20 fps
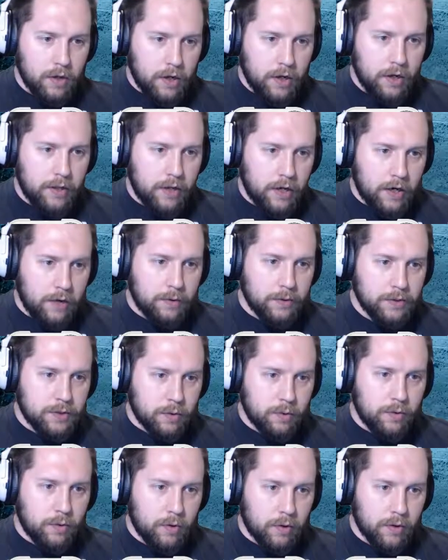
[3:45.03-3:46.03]
And then I always go
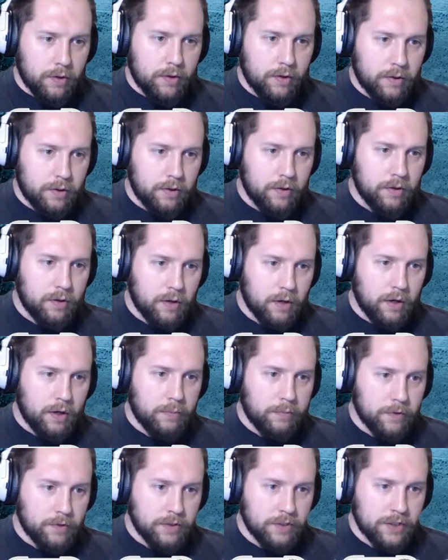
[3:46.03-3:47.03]
north.
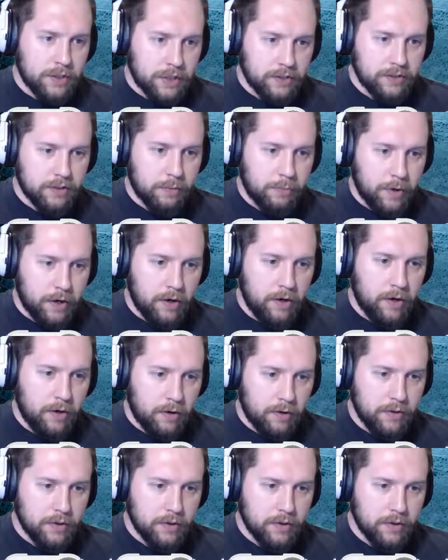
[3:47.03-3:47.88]
There's a chest up here.